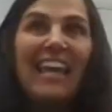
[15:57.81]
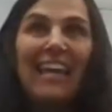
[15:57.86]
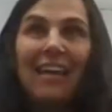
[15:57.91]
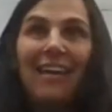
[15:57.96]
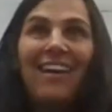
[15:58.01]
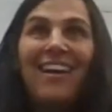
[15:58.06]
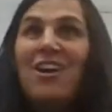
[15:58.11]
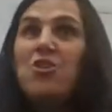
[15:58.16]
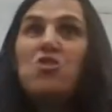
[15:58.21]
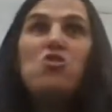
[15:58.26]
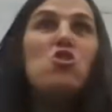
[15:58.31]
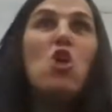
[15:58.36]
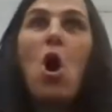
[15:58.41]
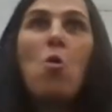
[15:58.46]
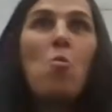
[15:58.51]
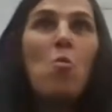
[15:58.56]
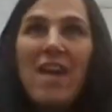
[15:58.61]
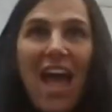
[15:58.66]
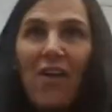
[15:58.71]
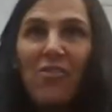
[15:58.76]
eye.
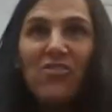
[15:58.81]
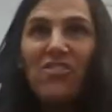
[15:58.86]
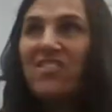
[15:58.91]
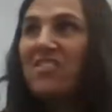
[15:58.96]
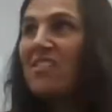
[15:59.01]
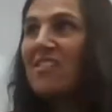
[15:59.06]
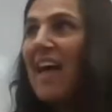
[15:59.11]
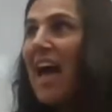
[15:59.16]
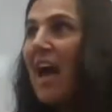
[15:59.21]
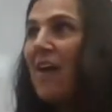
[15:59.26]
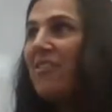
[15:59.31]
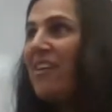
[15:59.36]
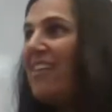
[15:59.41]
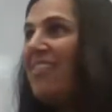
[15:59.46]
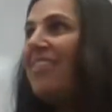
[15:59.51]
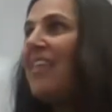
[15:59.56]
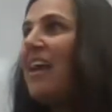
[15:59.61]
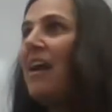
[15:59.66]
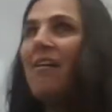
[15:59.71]
No one else is